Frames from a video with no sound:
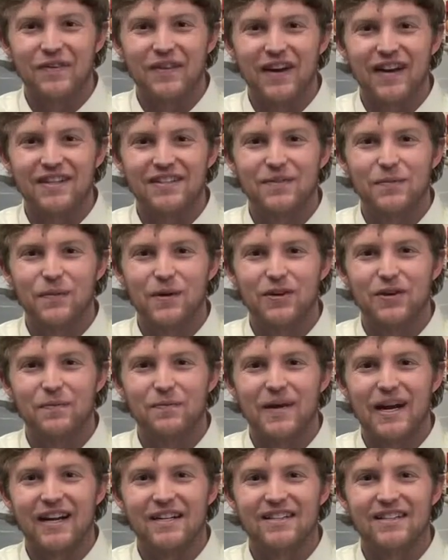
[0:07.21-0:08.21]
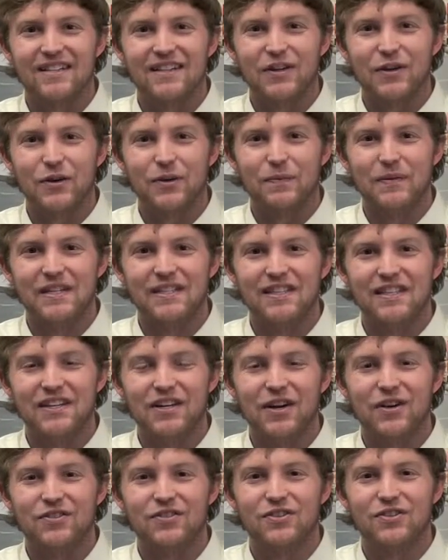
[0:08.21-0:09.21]
fans, and welcome back to the
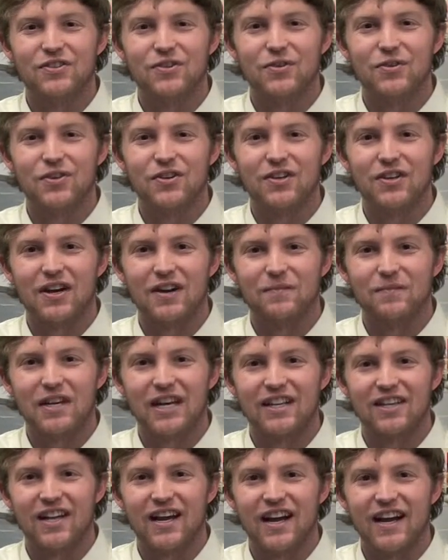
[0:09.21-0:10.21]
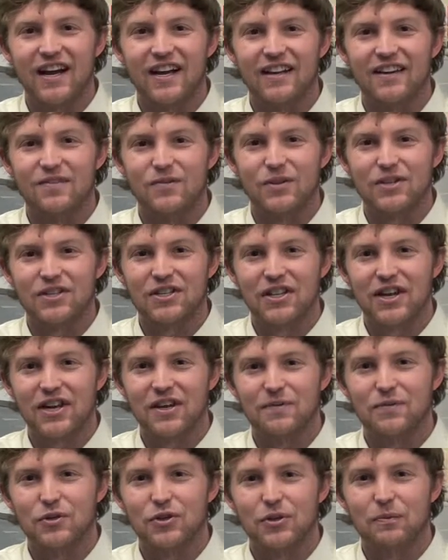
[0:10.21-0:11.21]
UMBC Coach's Corner. I'm Dan LaHatte. Once
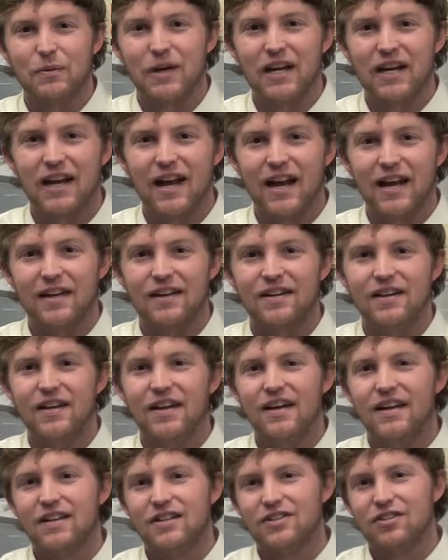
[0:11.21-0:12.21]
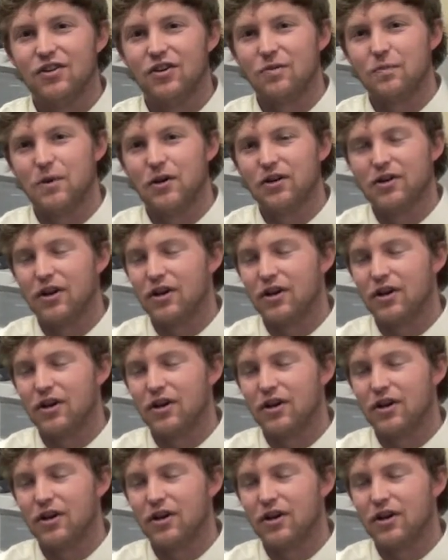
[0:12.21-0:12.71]
again, I'm joined by head softball